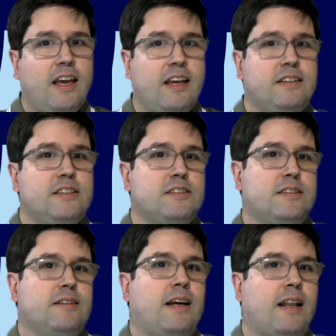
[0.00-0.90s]
And
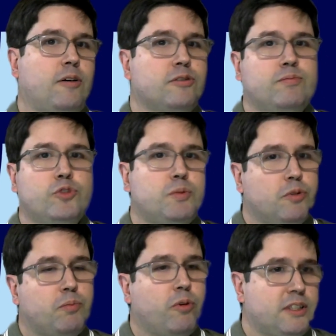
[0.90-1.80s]
this allows
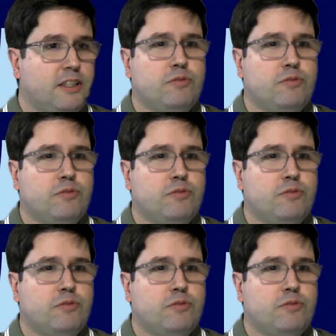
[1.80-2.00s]
multiple points